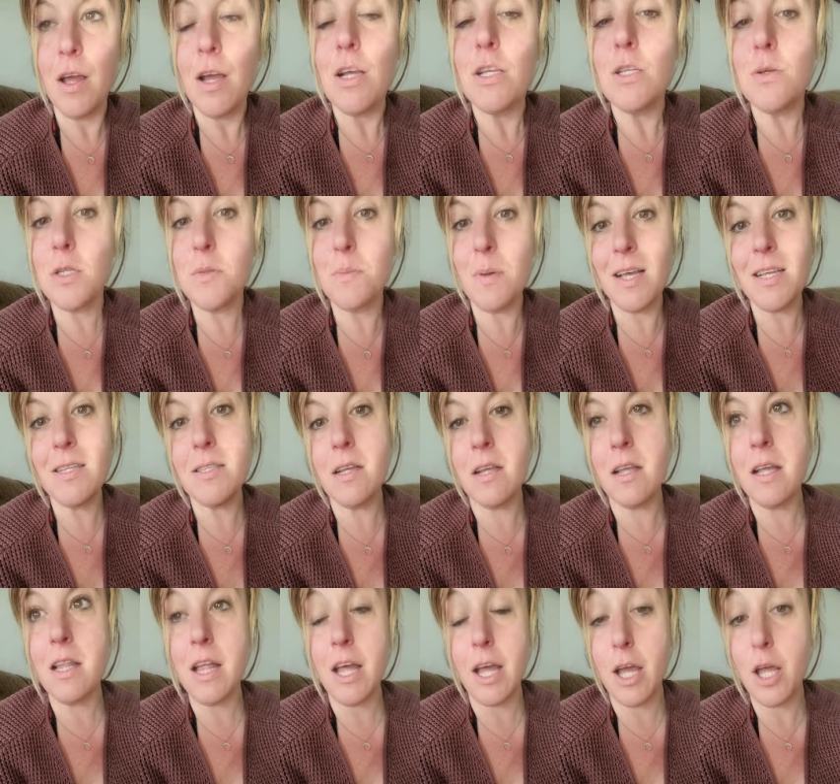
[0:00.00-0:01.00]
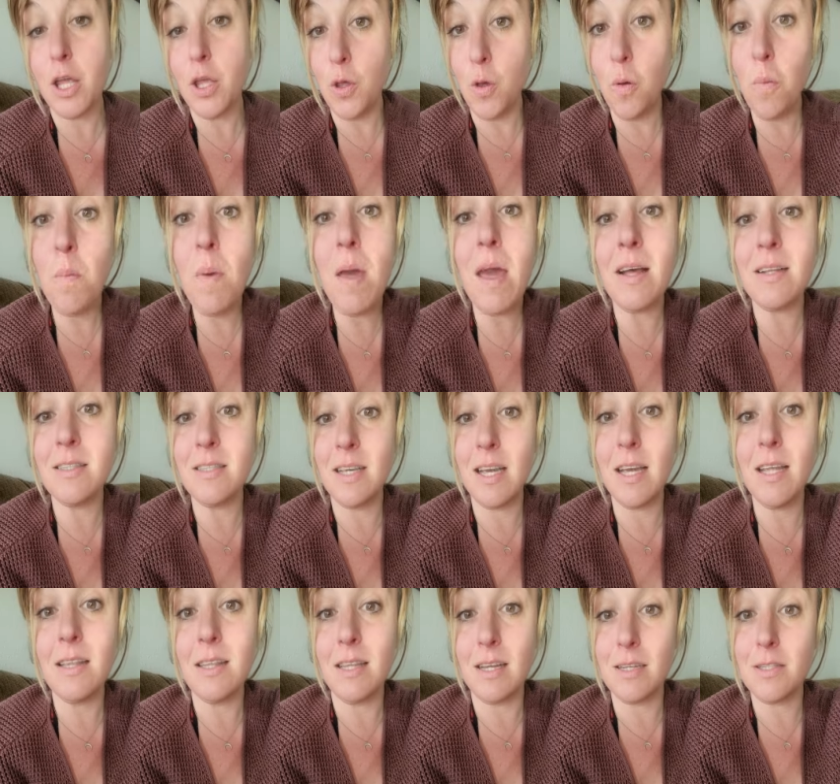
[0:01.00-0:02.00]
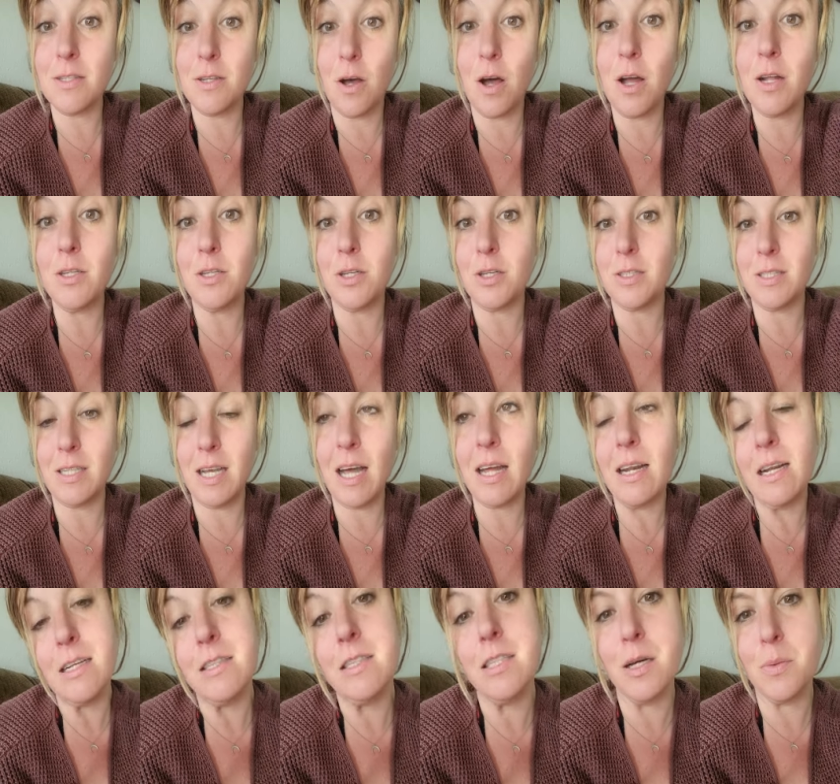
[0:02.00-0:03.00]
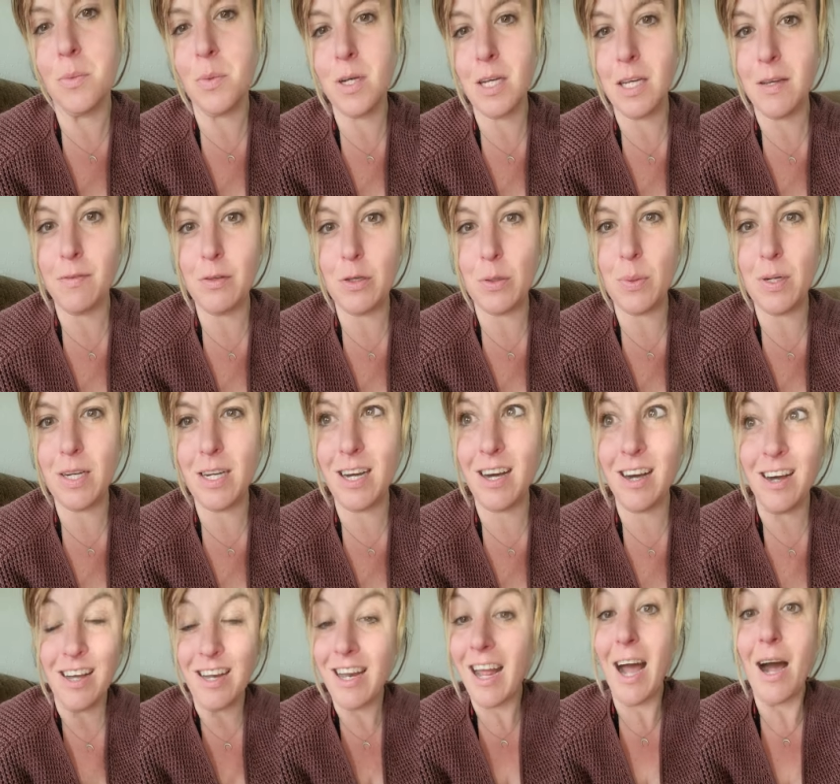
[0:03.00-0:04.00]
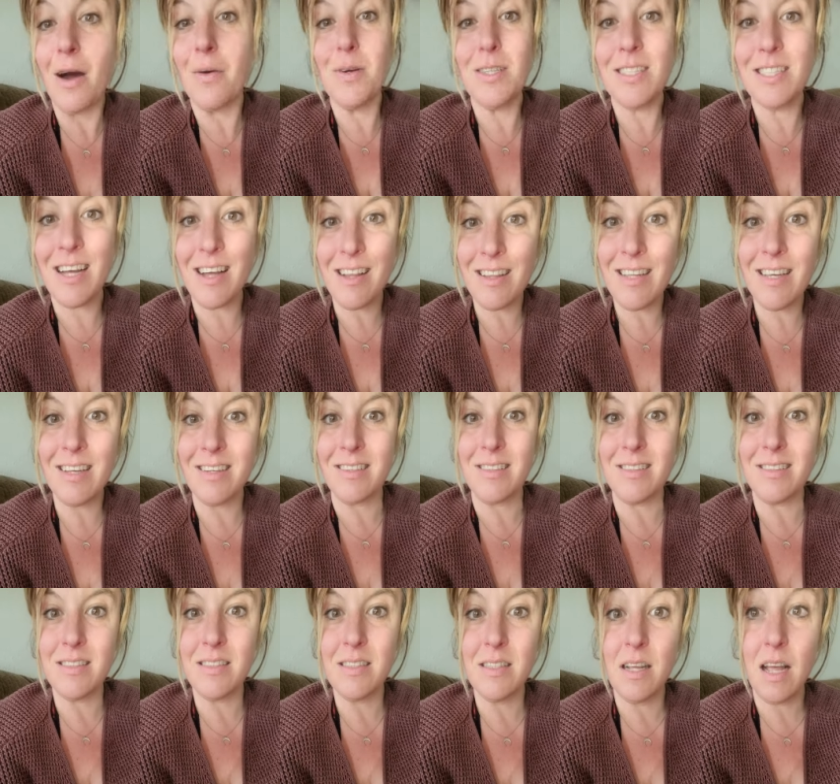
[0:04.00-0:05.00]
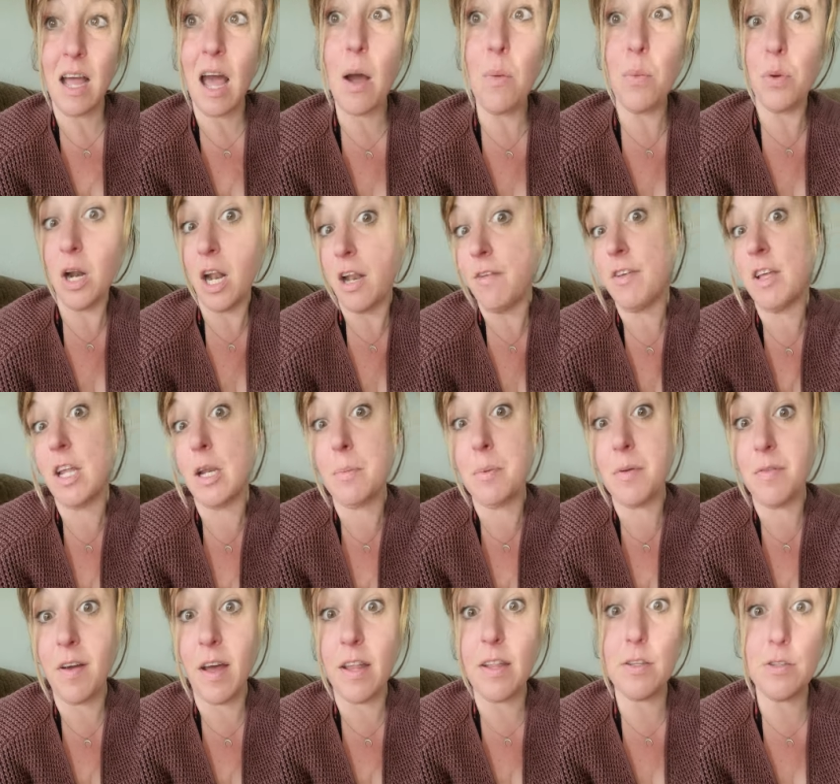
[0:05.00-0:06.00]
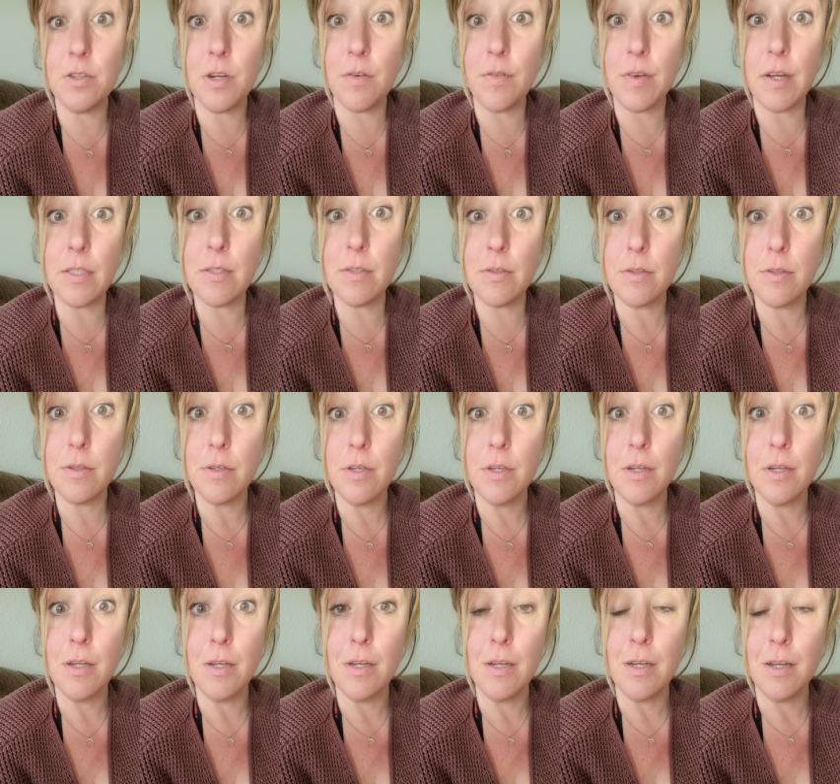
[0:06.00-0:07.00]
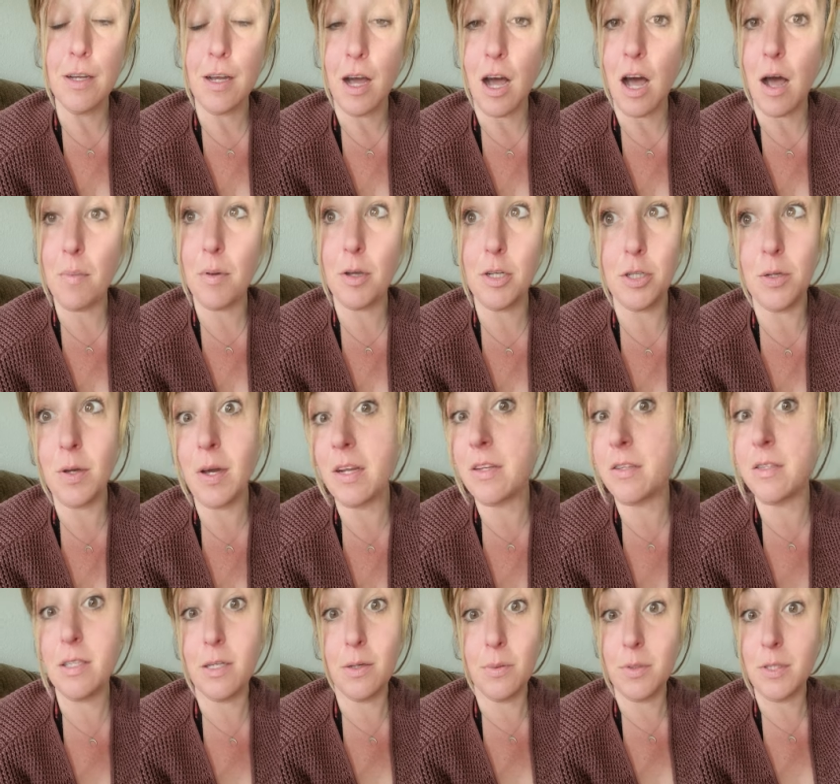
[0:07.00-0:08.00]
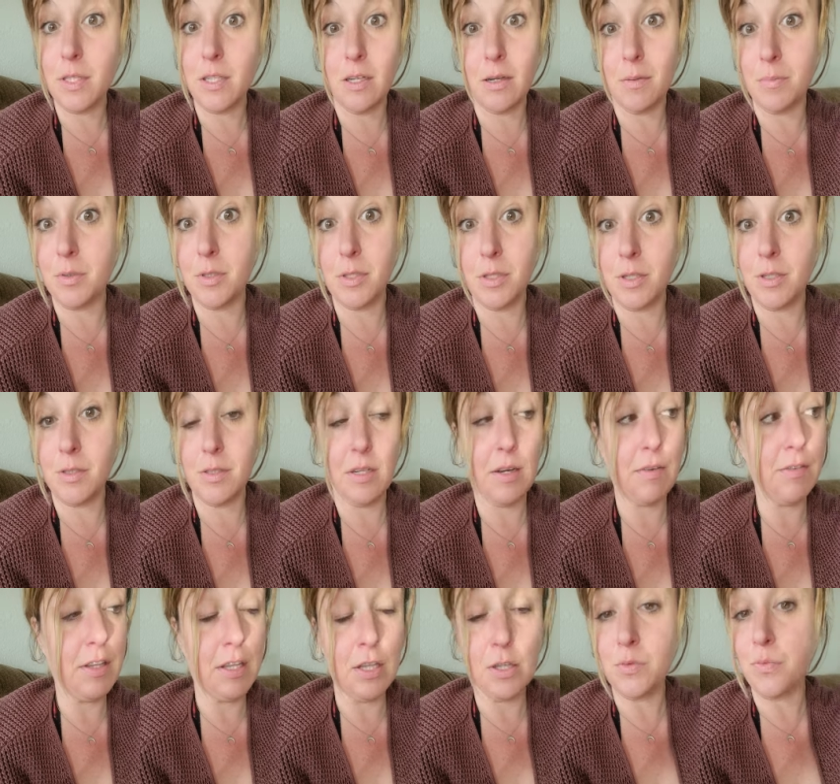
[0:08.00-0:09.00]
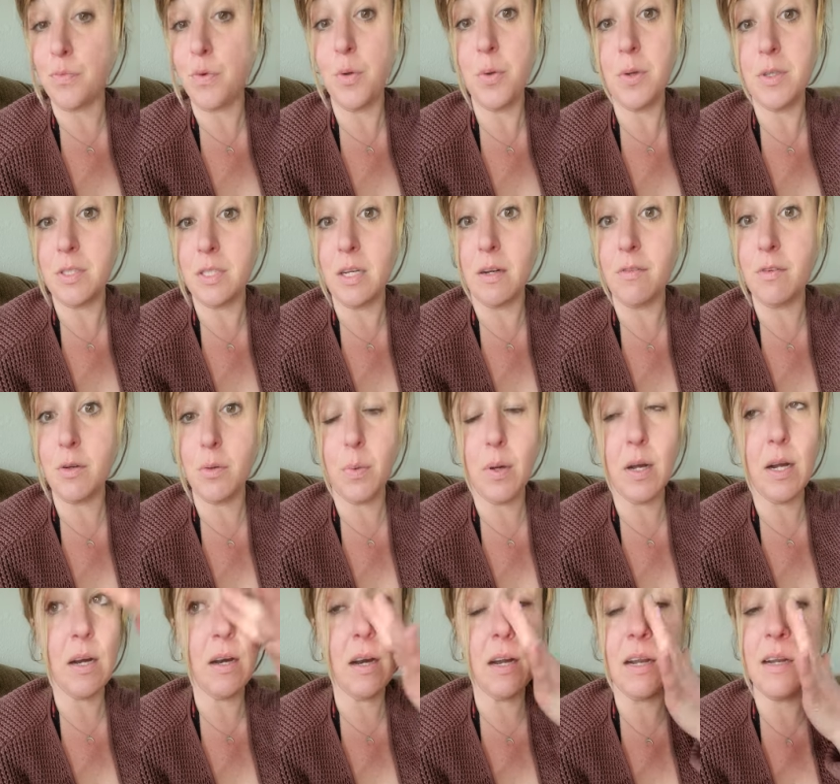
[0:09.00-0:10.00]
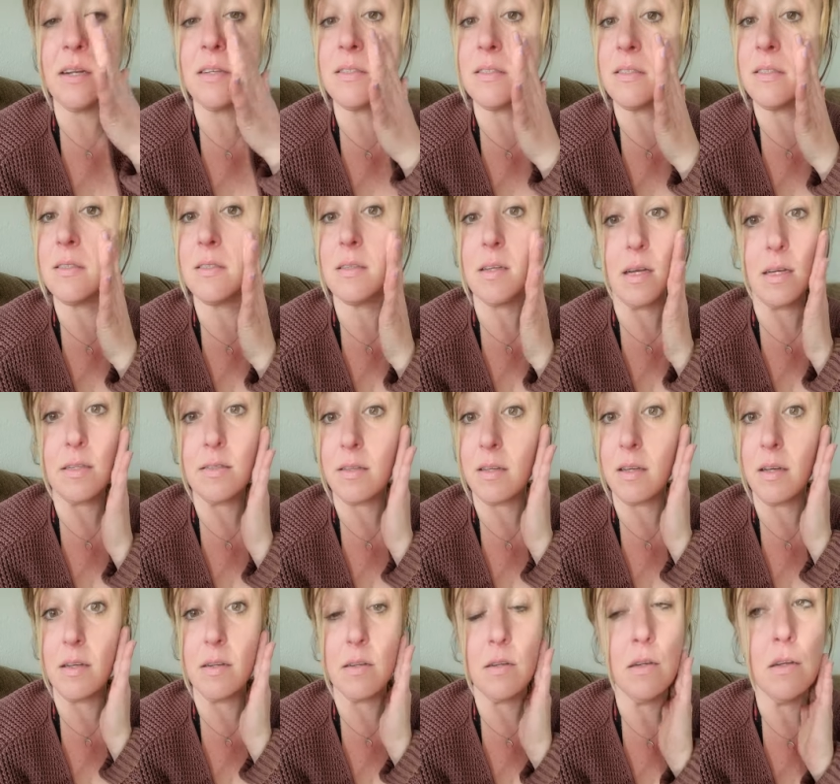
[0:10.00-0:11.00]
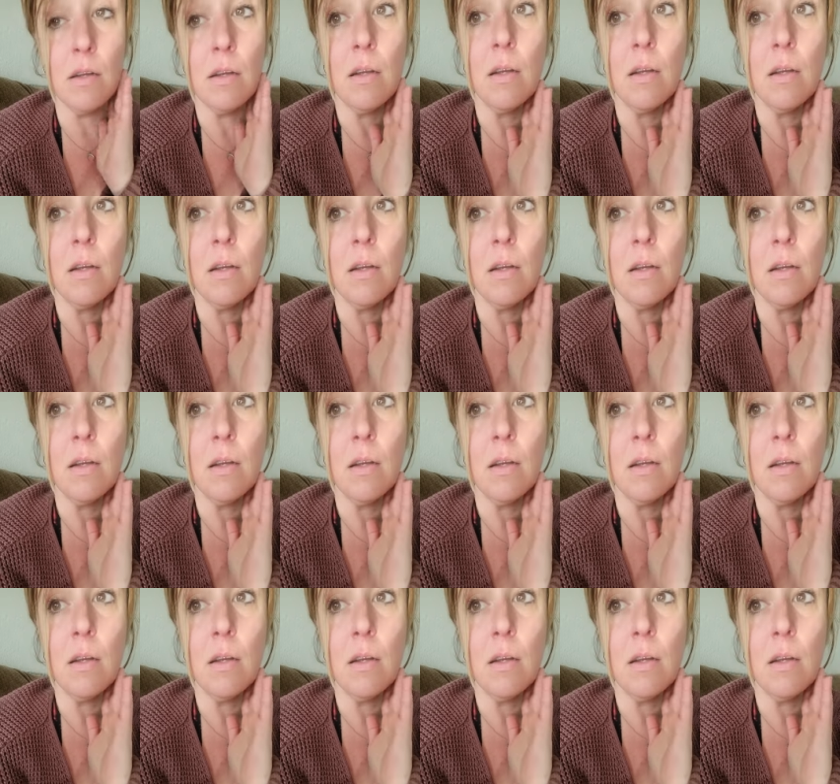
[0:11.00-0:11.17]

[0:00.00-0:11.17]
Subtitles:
So it's basically like you mandate this on your tenant and we'll give you a cut. How is that legal? And we're not even going to provide the service. Because you got to see with the dumpsters and everything. There's rodents everywhere. It is disgusting.